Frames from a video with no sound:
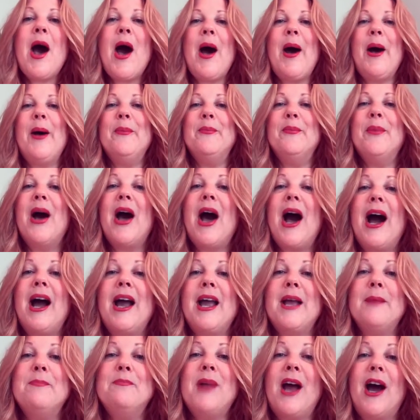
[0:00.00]
Um, I
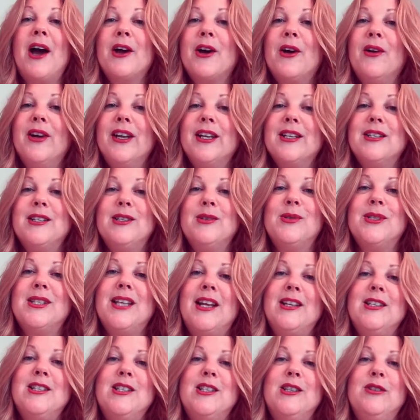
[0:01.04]
am not going to
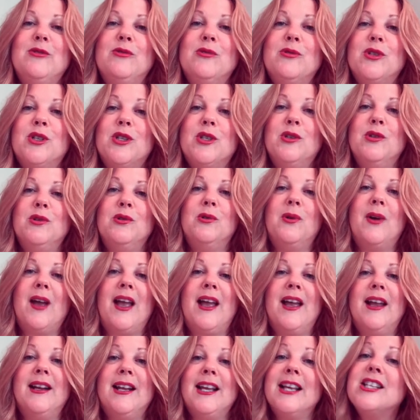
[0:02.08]
send you to
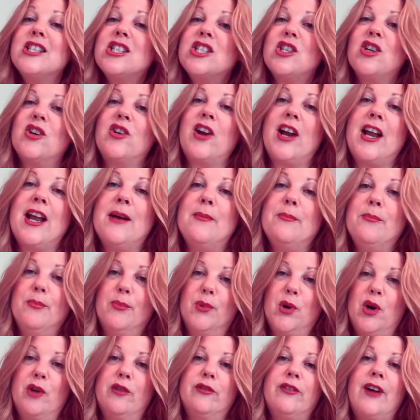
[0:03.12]
an Instagram
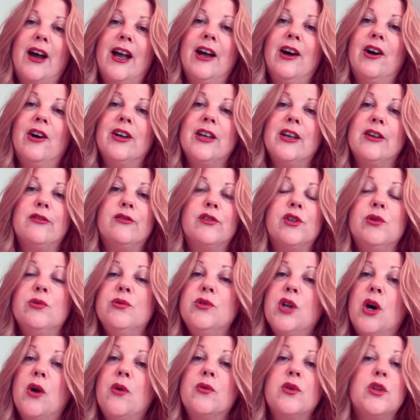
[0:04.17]
profile if you
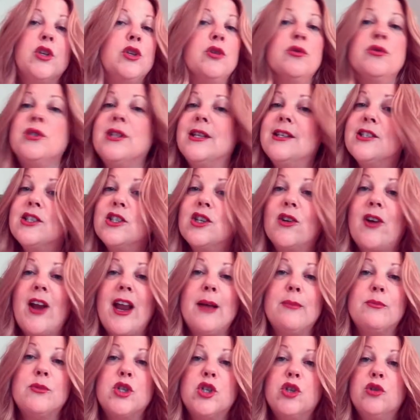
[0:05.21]
don't use
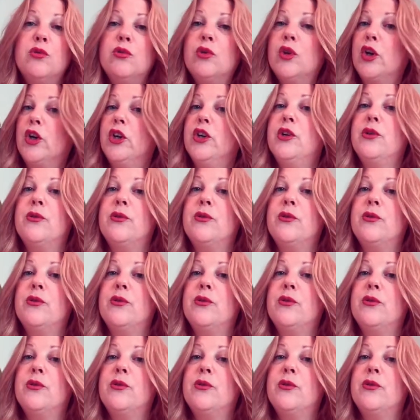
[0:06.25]
Instagram to learn new